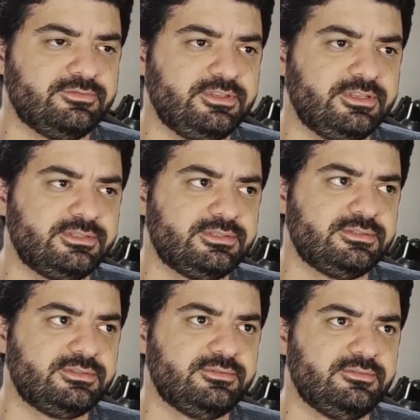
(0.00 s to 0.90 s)
I think
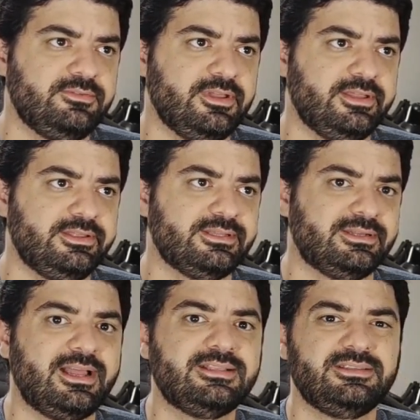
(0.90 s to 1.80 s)
it's
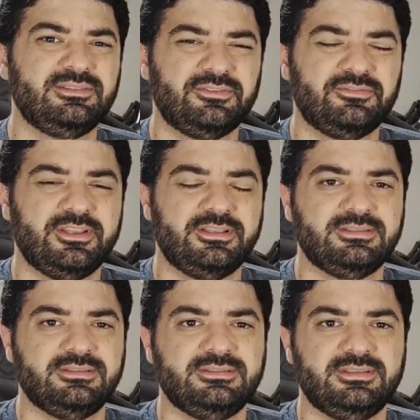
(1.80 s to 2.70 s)
a nice
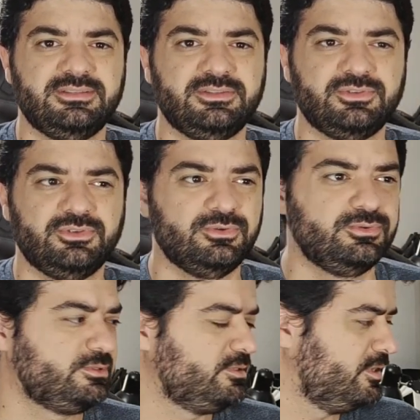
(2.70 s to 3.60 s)
interface. It's easy to
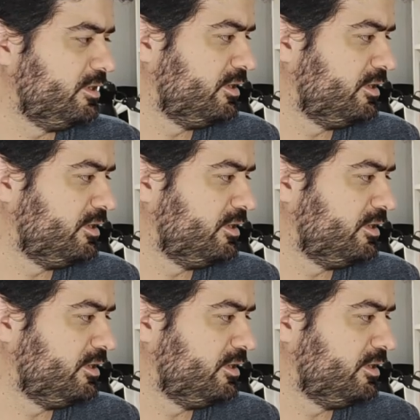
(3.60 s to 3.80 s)
use.